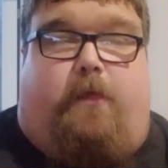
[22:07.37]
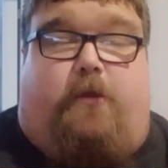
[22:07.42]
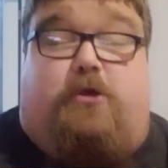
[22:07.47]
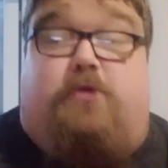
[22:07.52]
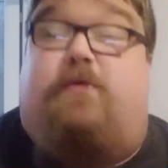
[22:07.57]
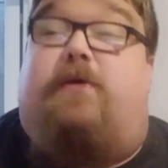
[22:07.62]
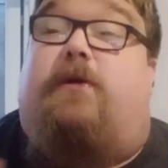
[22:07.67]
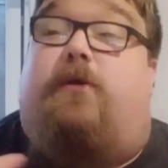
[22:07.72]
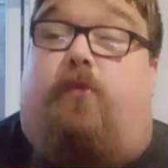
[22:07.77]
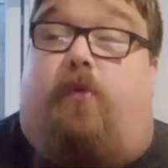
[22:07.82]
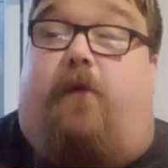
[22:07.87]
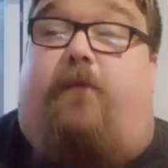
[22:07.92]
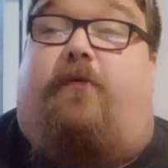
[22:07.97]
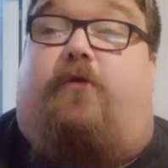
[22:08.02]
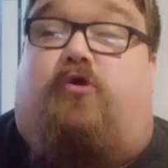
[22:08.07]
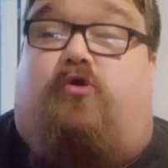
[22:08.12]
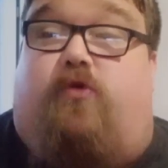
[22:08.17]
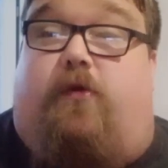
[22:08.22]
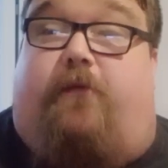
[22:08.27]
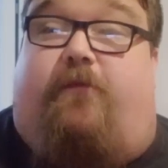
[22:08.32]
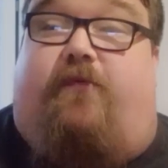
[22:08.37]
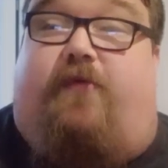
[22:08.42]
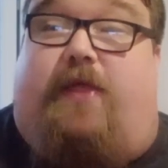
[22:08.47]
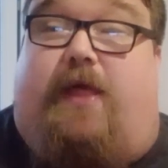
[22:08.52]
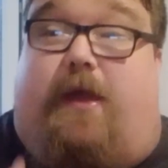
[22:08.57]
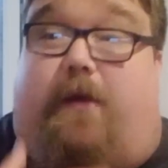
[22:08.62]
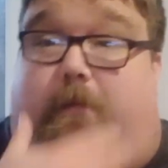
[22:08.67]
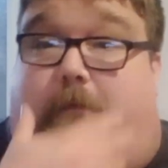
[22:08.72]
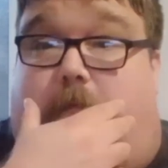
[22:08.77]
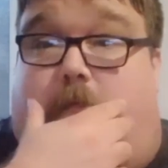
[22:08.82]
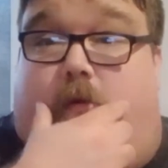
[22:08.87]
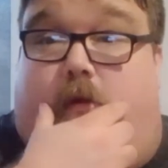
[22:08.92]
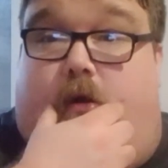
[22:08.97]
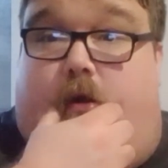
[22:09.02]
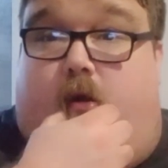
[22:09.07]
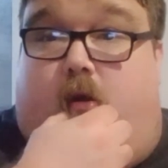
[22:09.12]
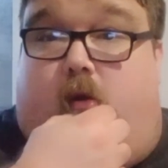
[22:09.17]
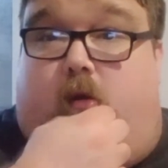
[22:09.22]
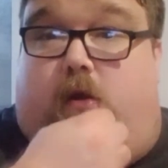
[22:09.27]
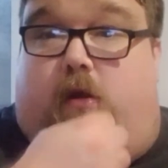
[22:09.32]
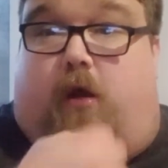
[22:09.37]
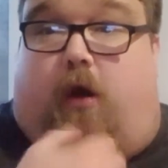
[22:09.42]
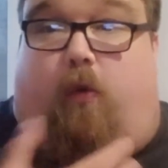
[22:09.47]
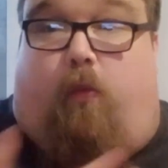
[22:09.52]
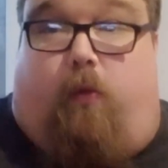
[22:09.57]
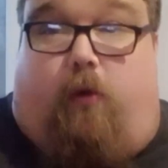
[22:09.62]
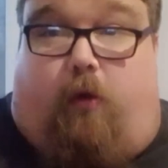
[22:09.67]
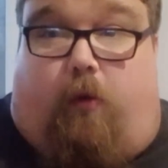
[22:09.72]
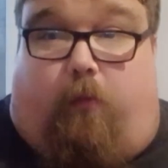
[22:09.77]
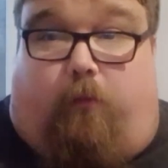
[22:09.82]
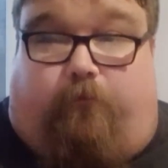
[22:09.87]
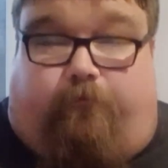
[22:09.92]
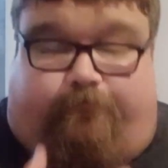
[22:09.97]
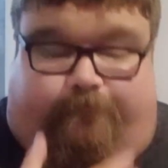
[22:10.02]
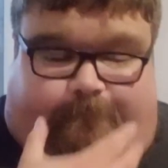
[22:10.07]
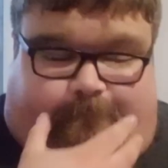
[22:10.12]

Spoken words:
spend it worth the trip for them, I will.